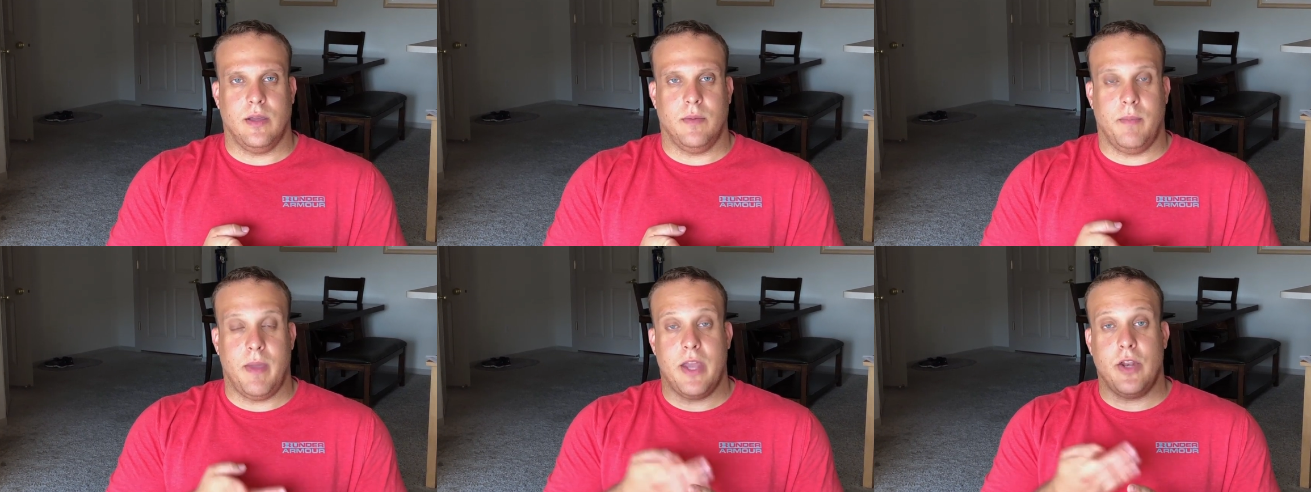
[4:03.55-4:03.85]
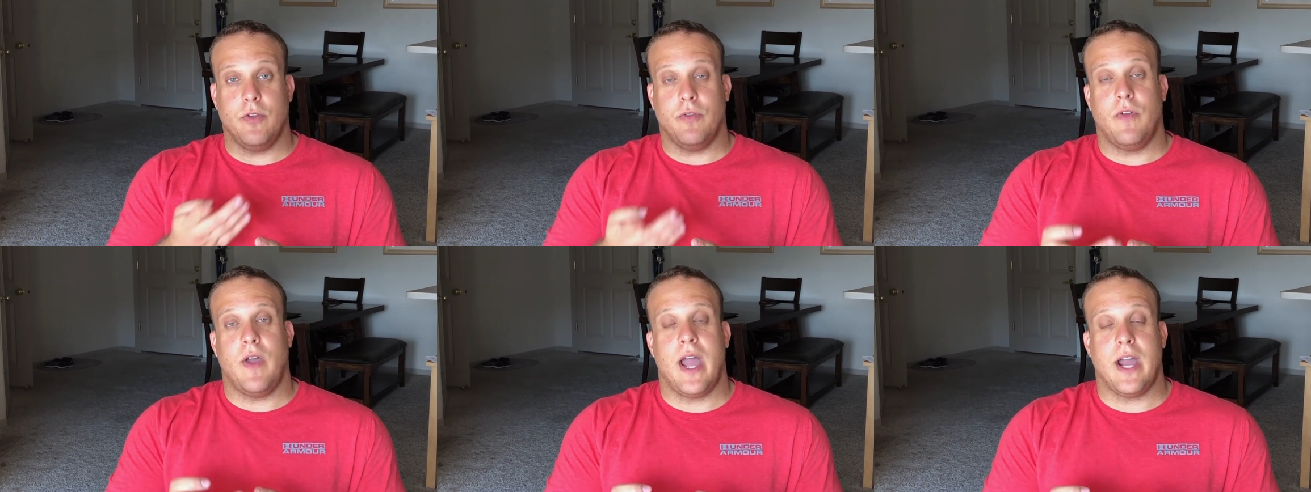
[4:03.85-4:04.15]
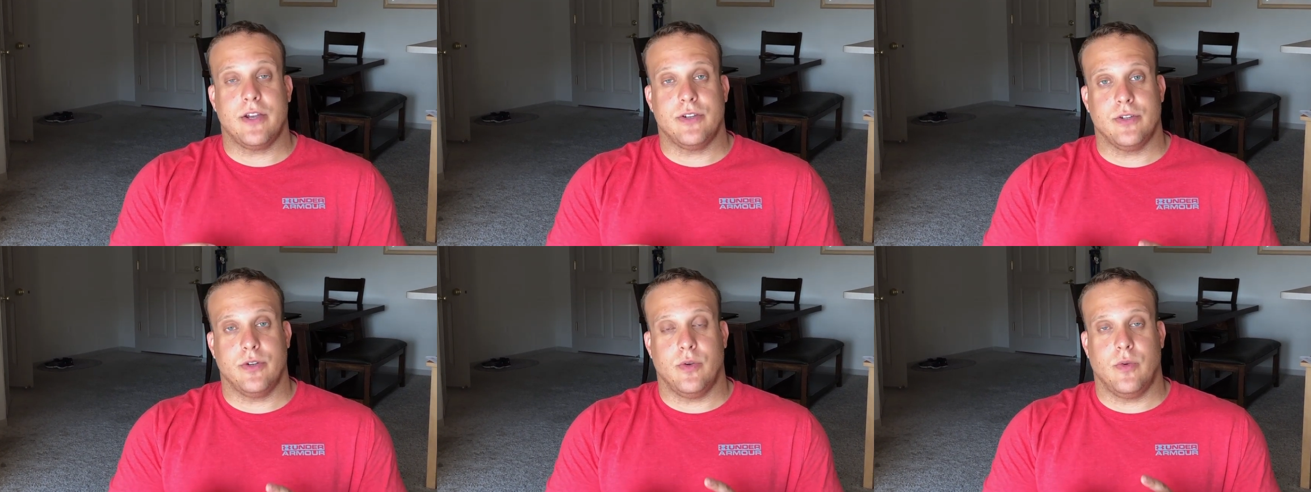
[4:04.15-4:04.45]

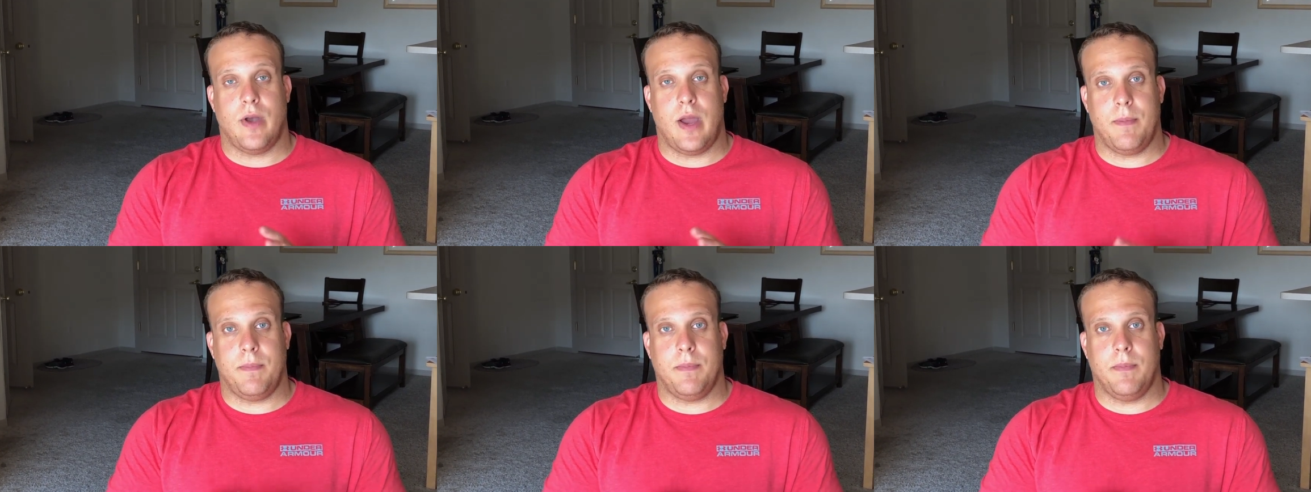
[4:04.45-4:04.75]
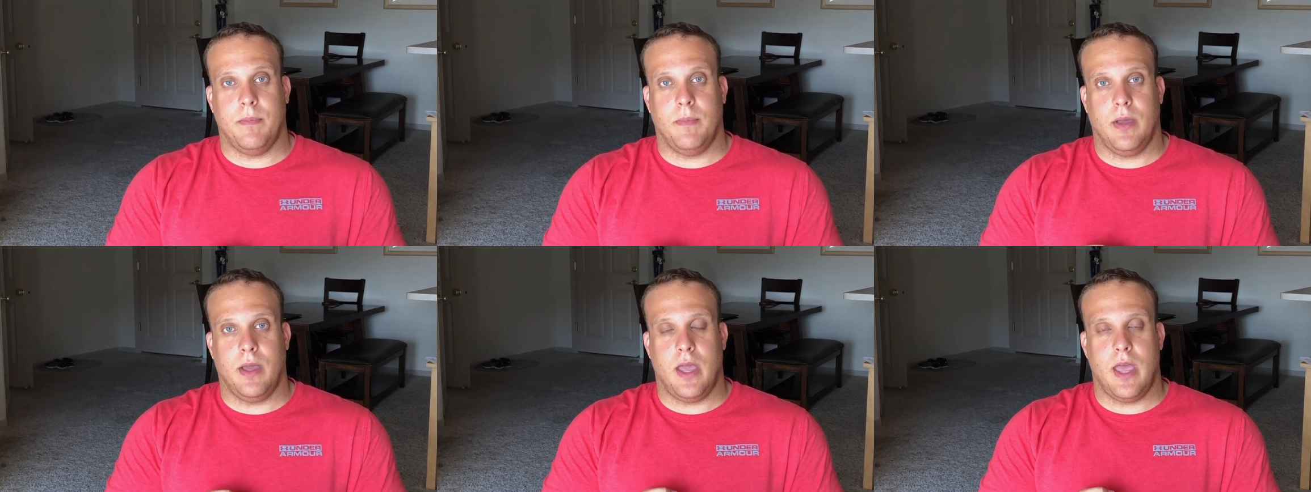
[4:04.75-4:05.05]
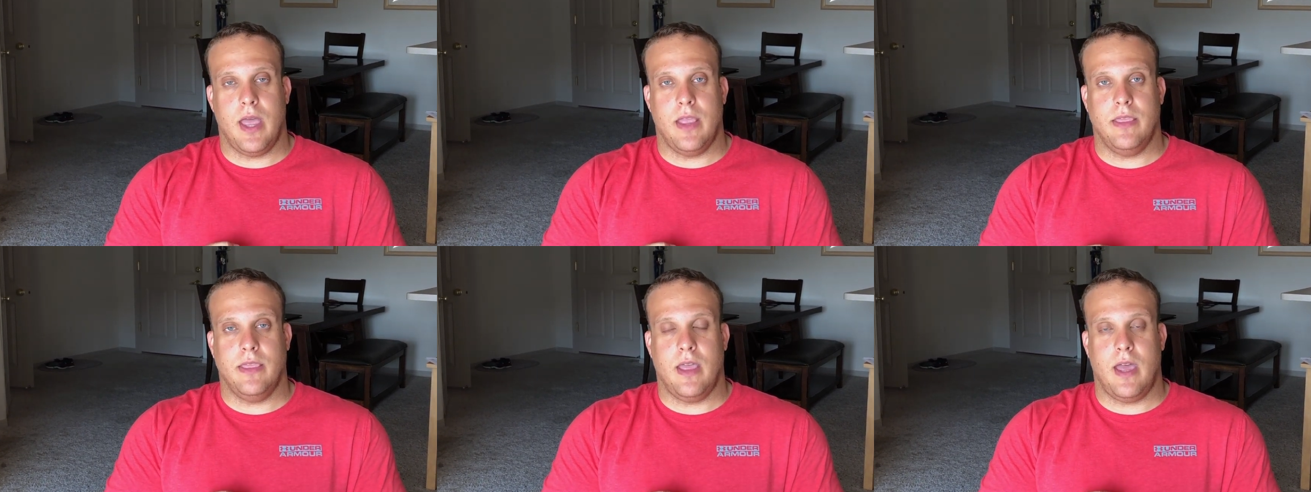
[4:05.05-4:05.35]
manufacturer rep,
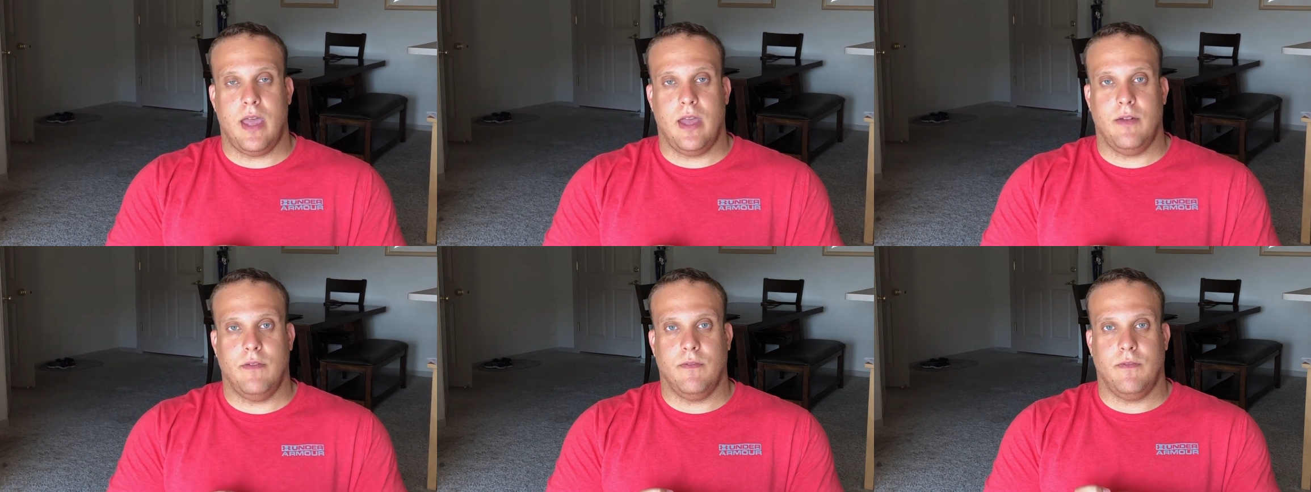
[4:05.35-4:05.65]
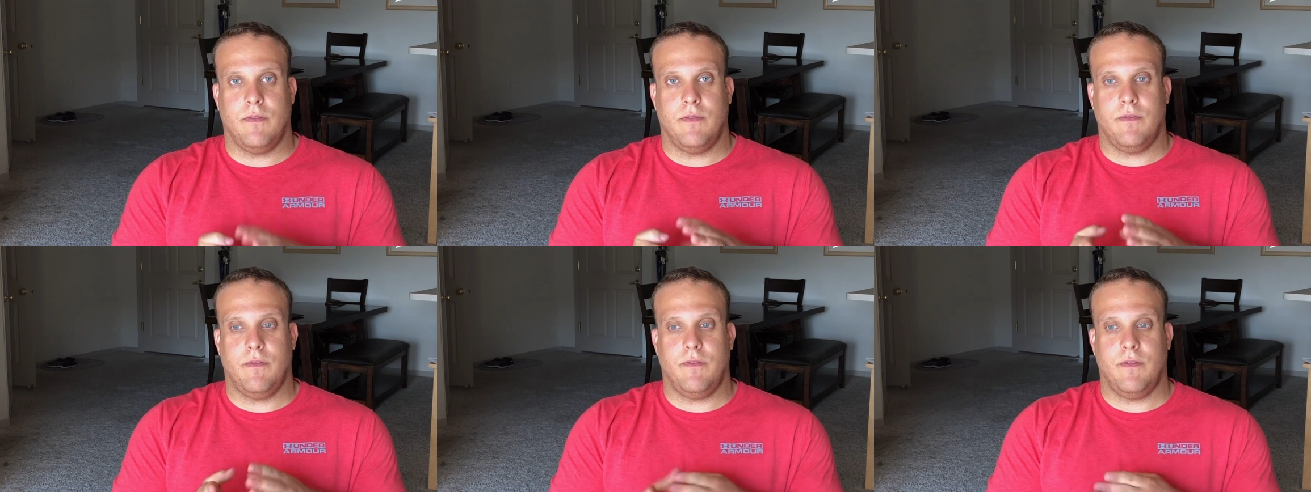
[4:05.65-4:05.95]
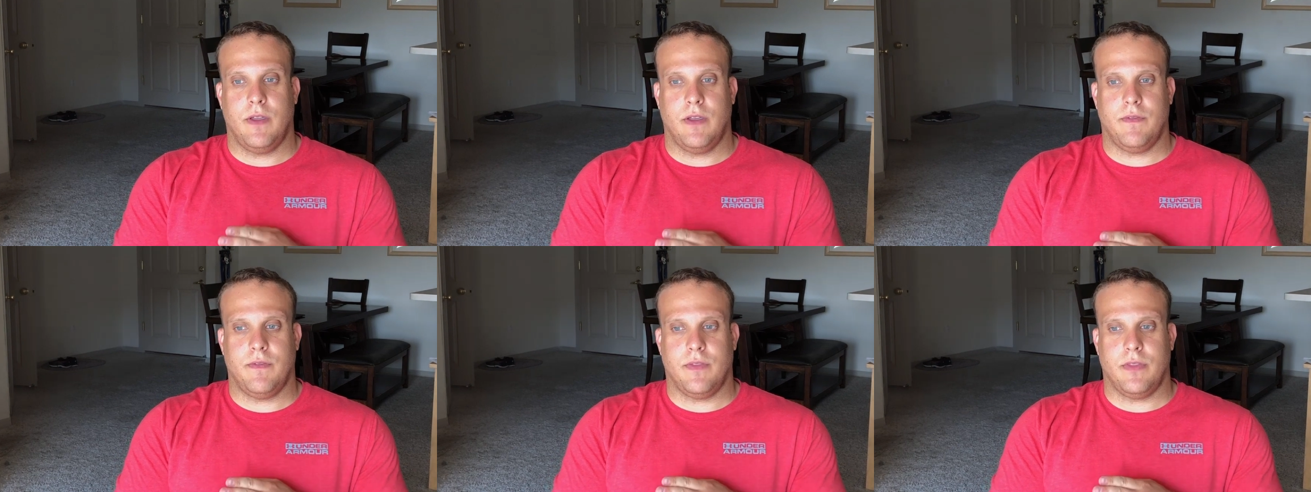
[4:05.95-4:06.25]
and then
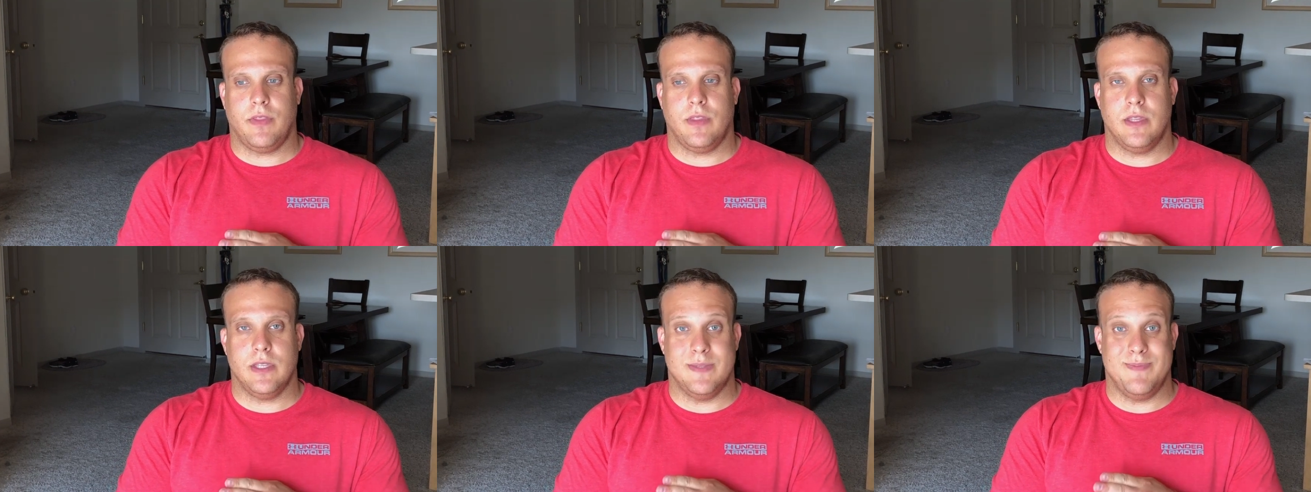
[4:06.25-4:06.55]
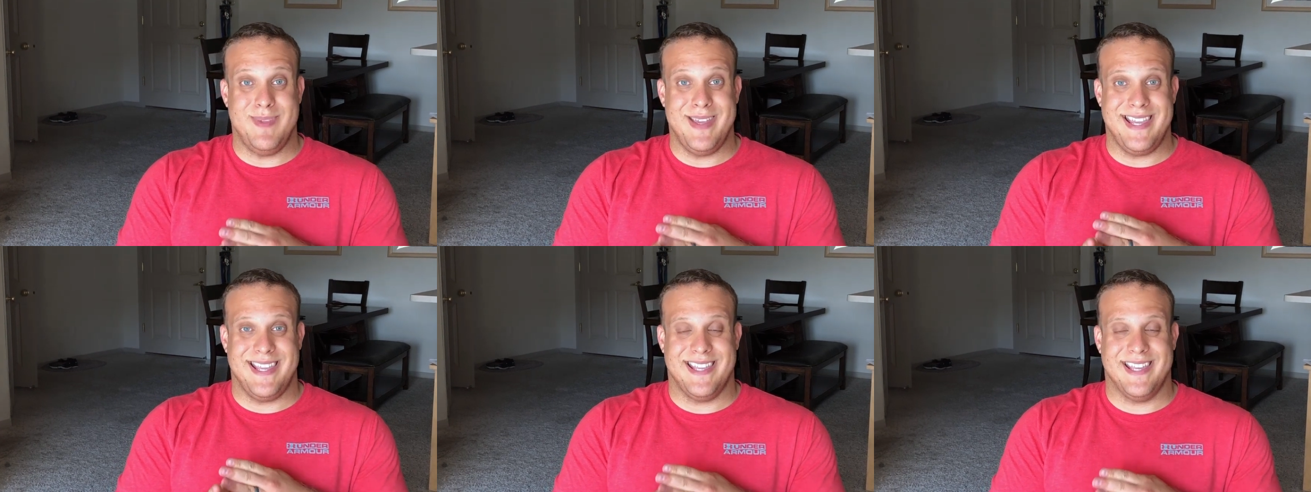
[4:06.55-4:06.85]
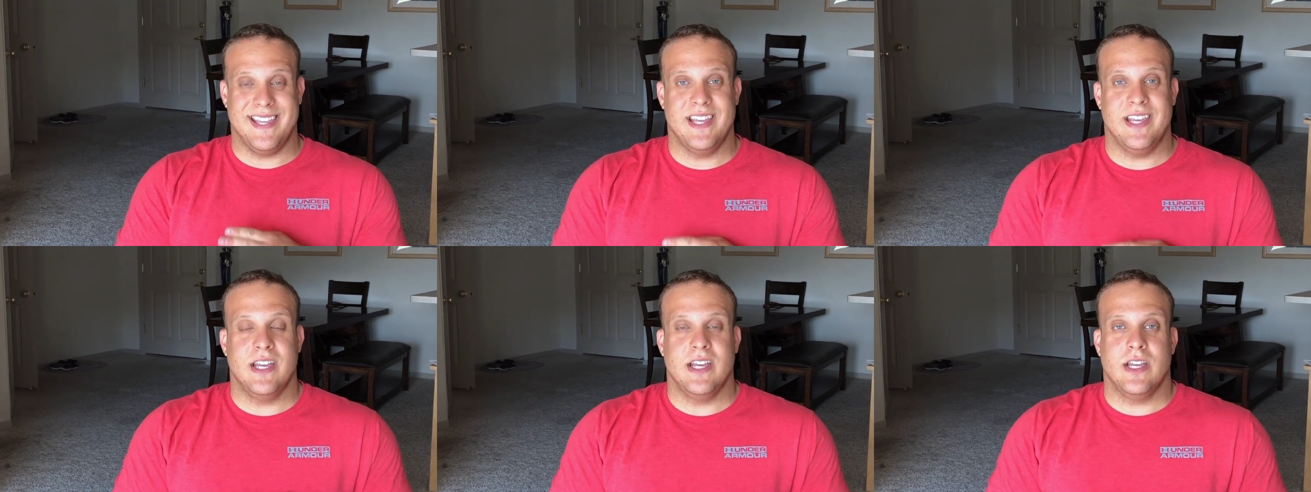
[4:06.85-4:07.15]
fifth is me.